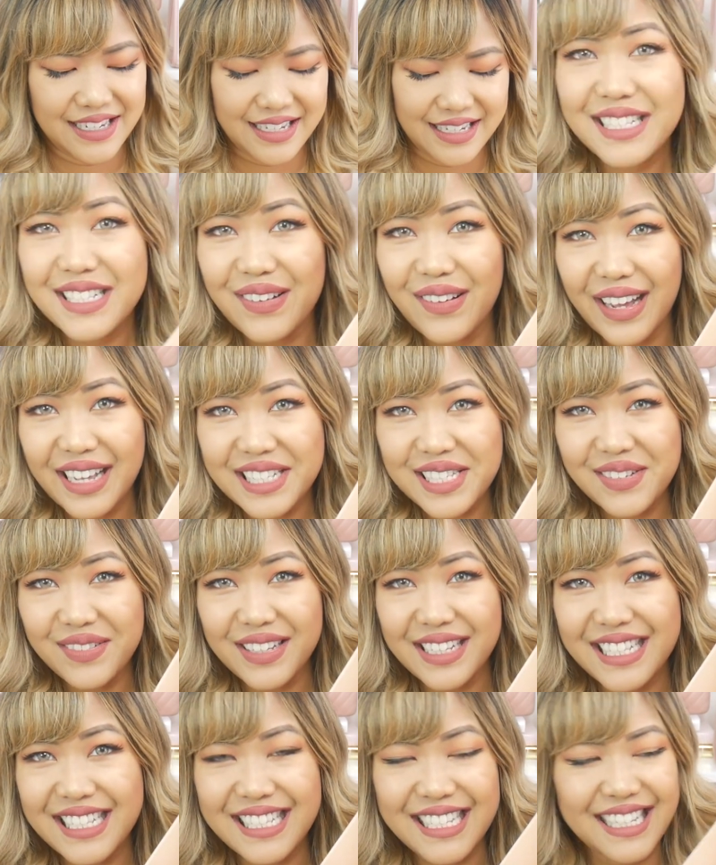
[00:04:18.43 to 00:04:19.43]
So as you
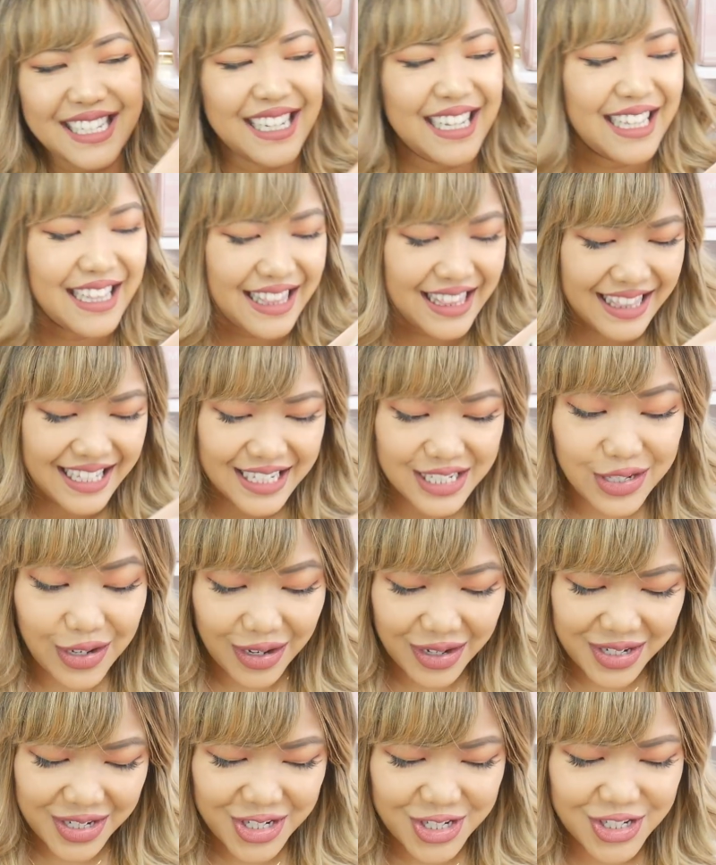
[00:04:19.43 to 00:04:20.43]
can see, these
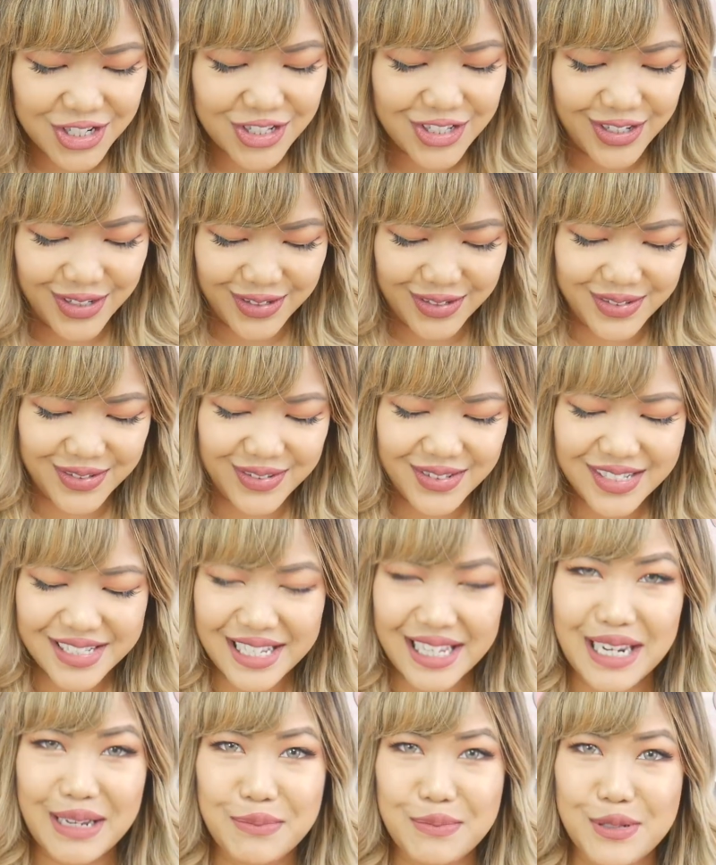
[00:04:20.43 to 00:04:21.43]
are shoes,
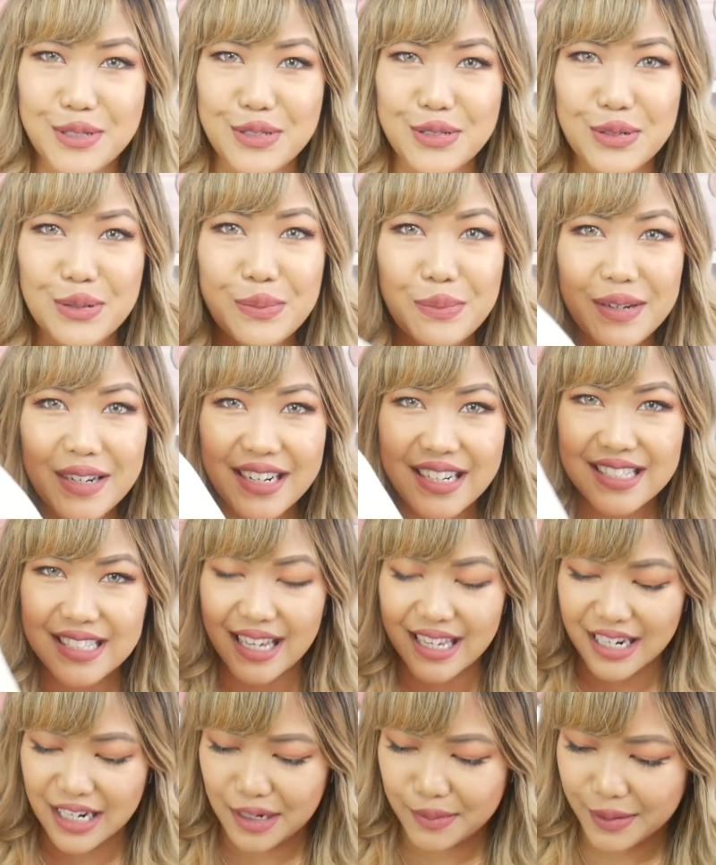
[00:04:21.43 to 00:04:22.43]
and I'm super
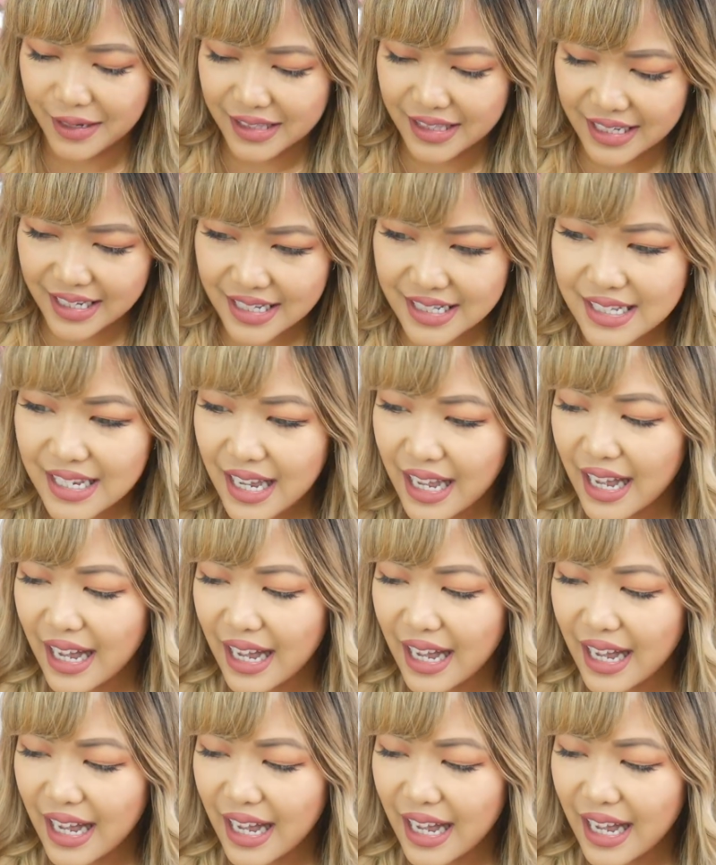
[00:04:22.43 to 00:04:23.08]
excited about these.